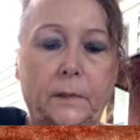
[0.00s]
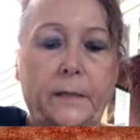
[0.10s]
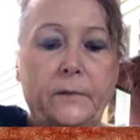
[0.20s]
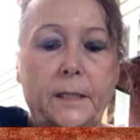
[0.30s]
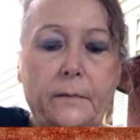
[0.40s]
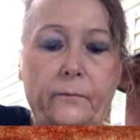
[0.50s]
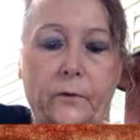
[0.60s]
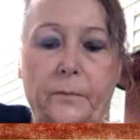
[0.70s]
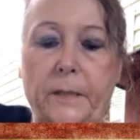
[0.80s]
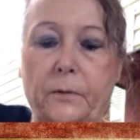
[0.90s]
I've done them
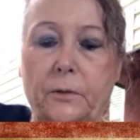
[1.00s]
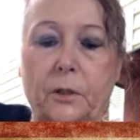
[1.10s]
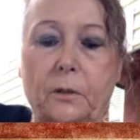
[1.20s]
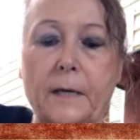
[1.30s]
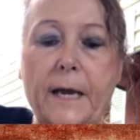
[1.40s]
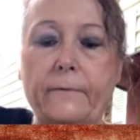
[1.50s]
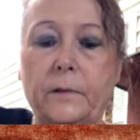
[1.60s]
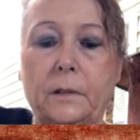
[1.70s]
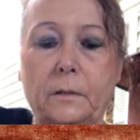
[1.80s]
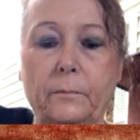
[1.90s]
for people's
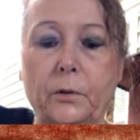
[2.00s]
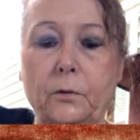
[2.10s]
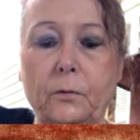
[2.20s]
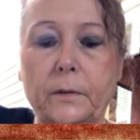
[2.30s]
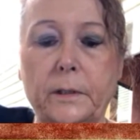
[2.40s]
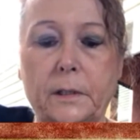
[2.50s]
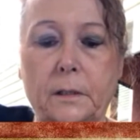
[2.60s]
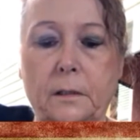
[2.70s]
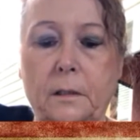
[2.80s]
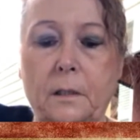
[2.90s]
craft
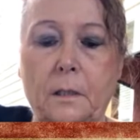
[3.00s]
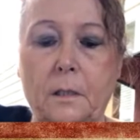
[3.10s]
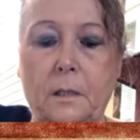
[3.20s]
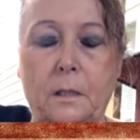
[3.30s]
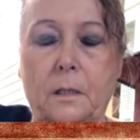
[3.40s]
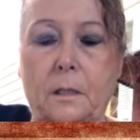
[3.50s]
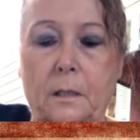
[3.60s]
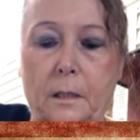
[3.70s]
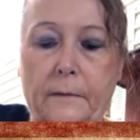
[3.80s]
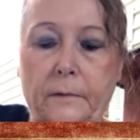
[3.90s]
booths.
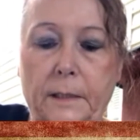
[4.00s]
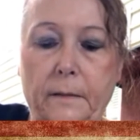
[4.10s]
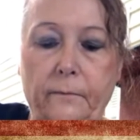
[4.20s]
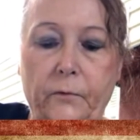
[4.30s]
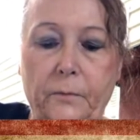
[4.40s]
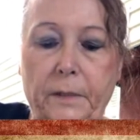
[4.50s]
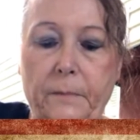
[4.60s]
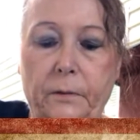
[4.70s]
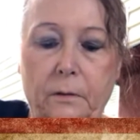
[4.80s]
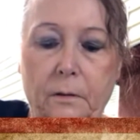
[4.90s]
I've done them for
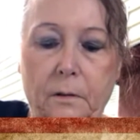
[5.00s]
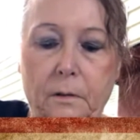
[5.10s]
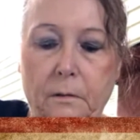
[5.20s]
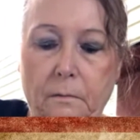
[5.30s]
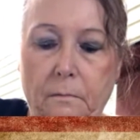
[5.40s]
people's